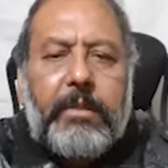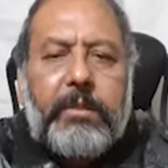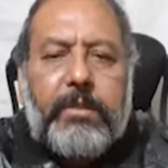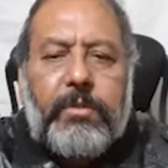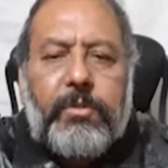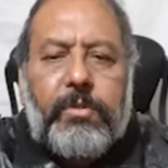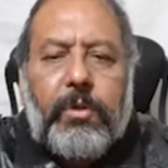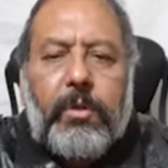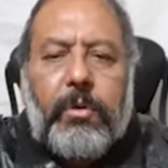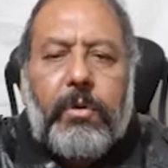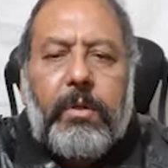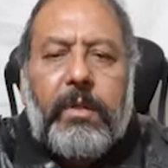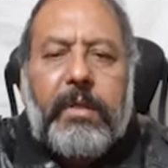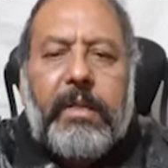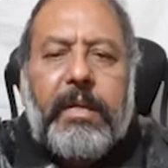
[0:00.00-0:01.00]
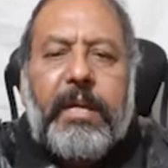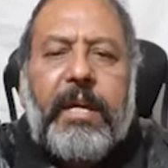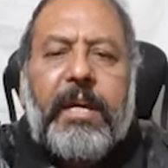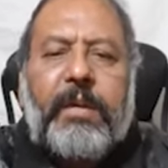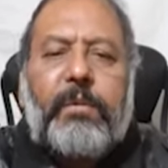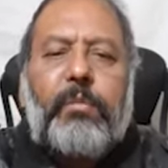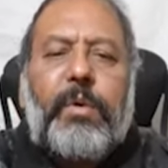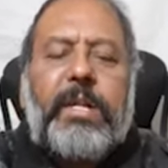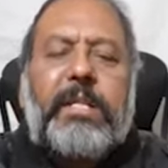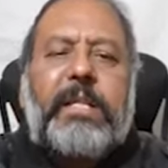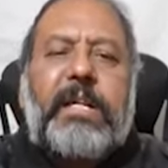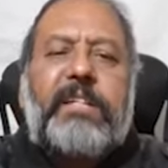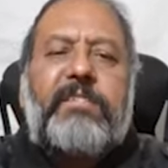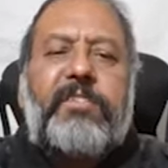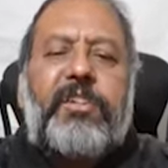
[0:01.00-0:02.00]
So here one
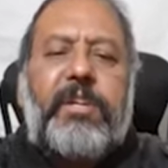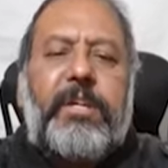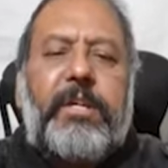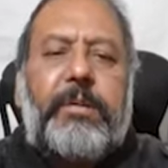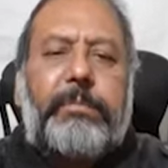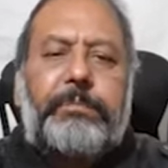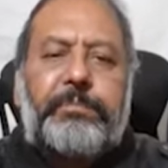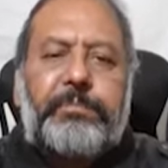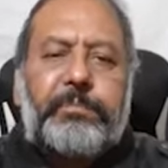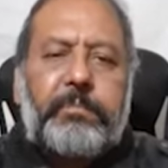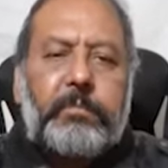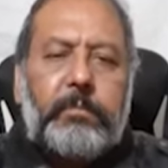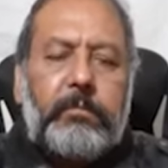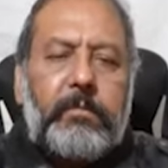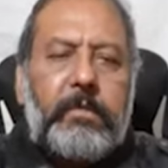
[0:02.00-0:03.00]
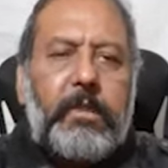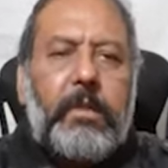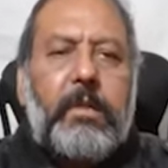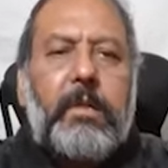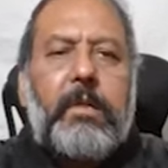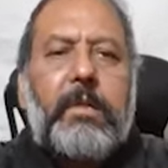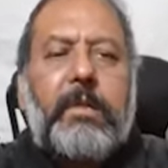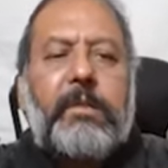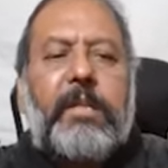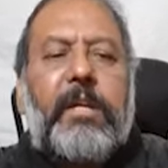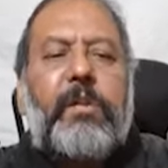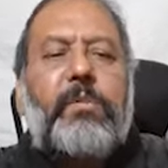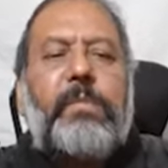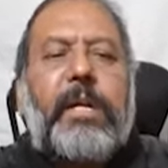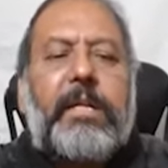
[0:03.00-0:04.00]
can see the
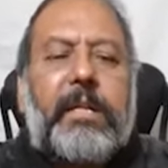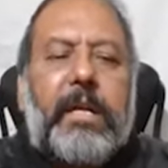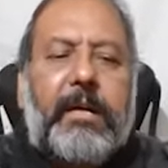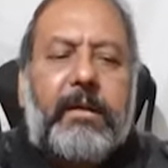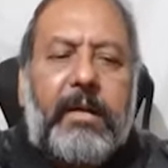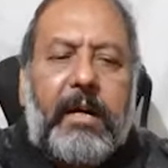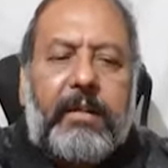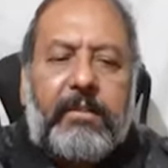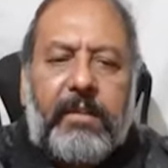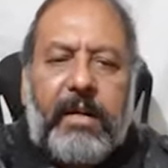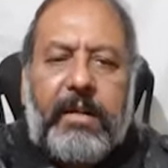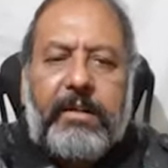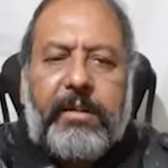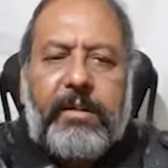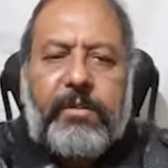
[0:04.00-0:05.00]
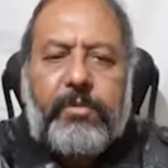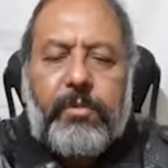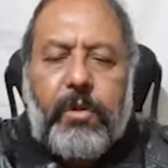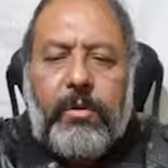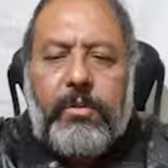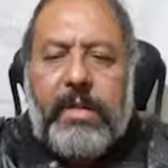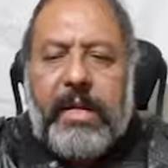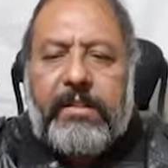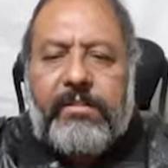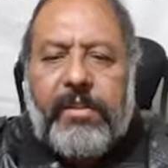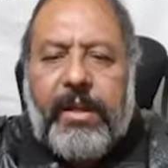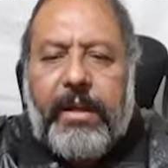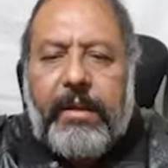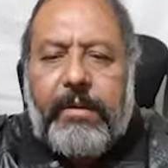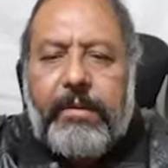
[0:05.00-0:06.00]
rheumatoid arthritis on
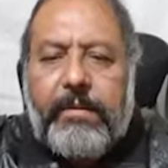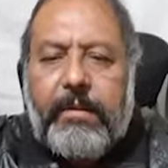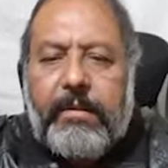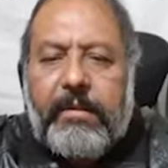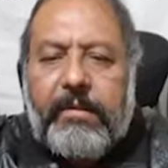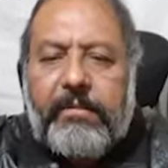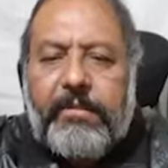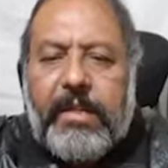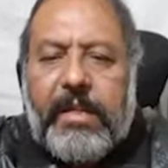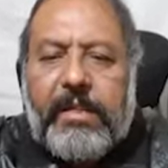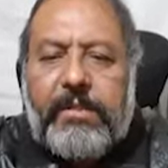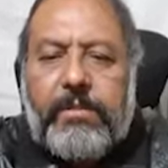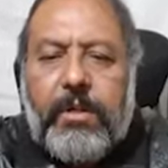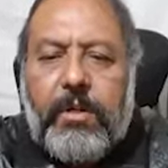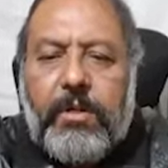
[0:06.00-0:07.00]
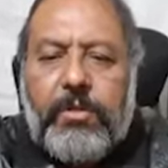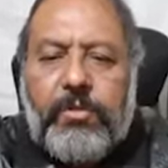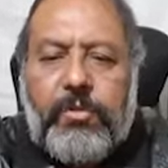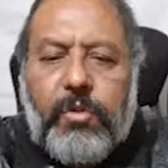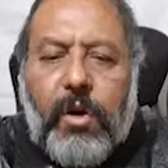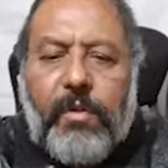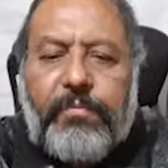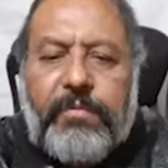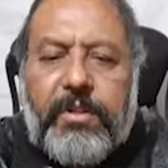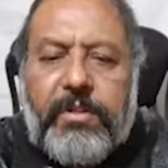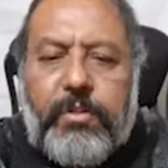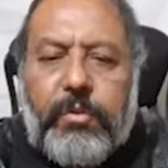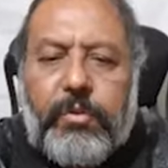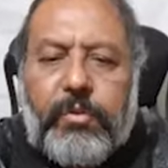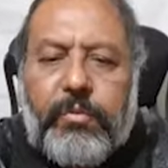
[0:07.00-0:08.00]
X-ray. There is soft
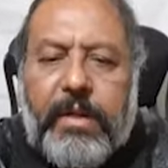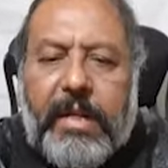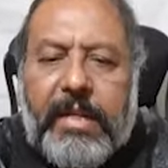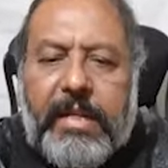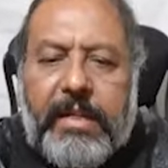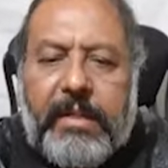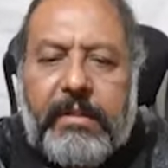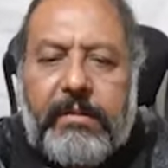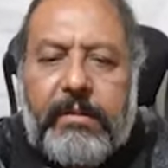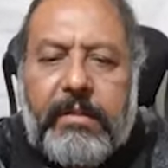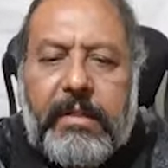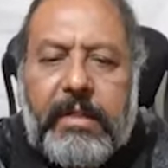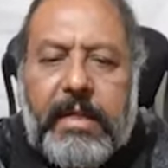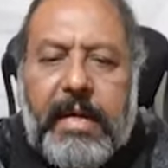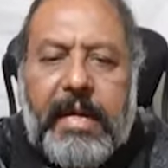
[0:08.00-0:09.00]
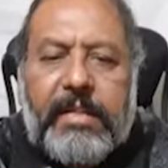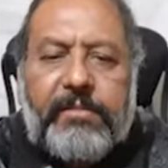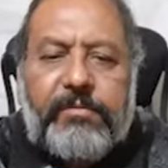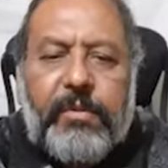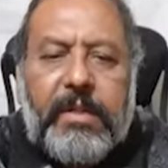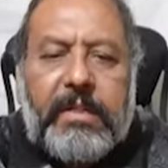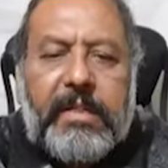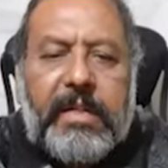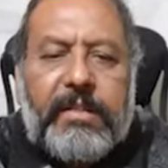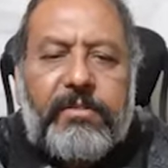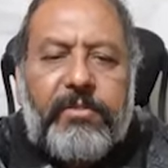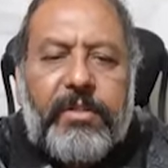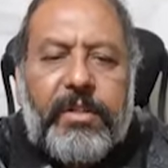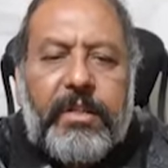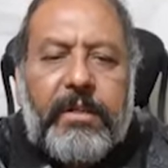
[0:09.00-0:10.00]
tissue swelling, as one can
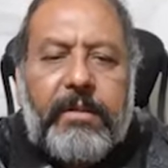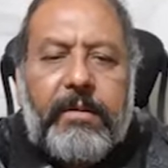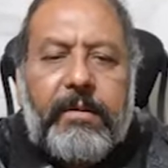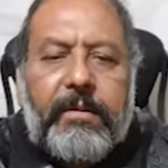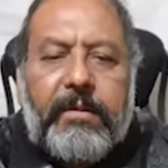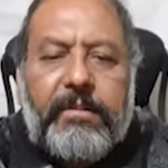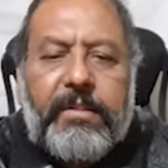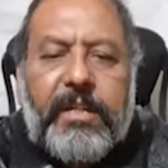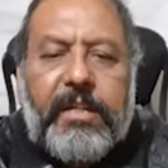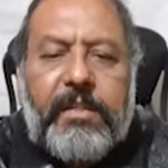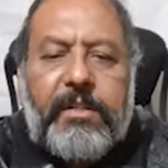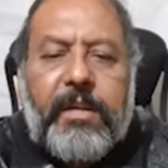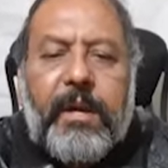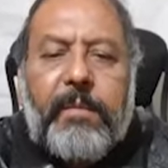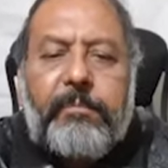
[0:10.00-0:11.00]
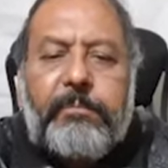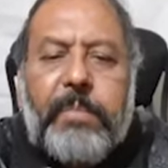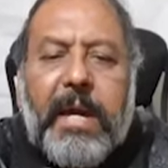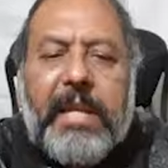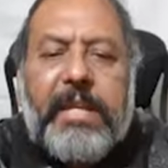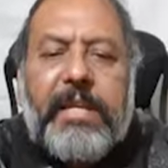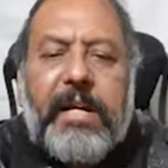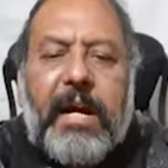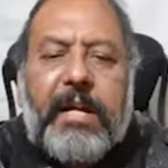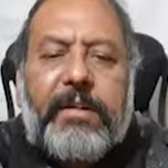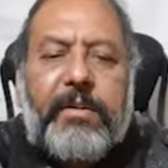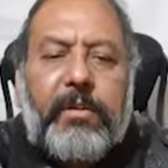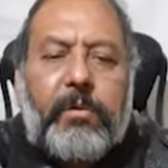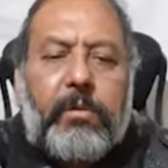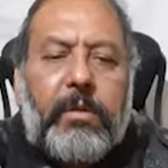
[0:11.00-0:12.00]
see. There is
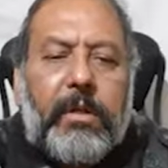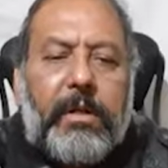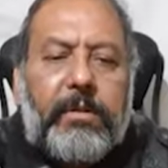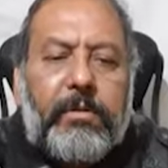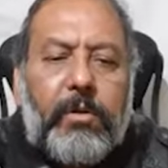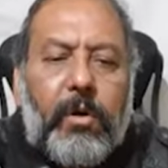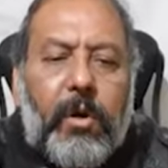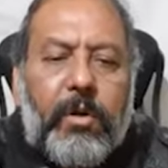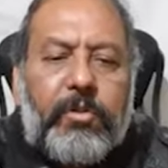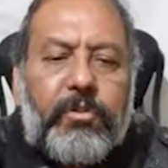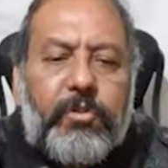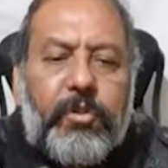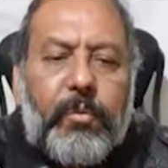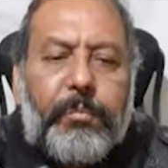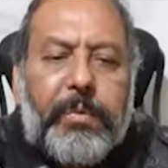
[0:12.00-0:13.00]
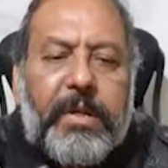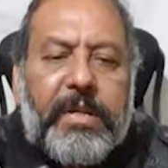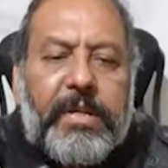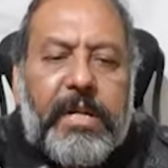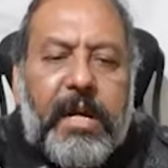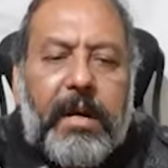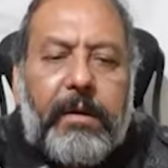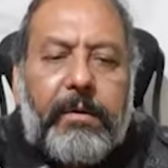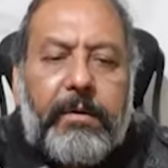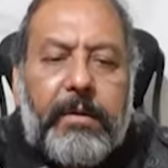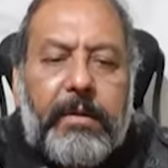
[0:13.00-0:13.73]
periarticular osteopenia,